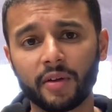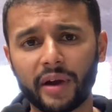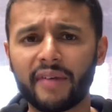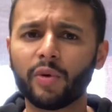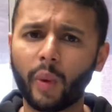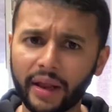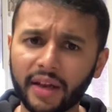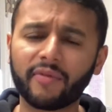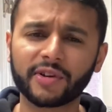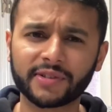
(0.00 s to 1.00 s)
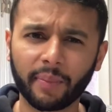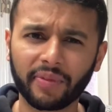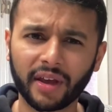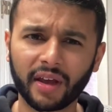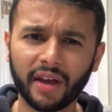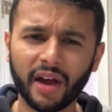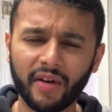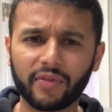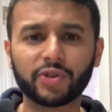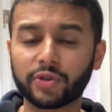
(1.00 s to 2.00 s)
Or have you waited for something
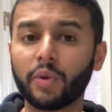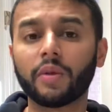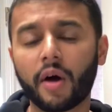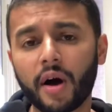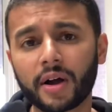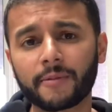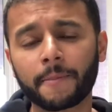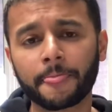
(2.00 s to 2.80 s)
for so long?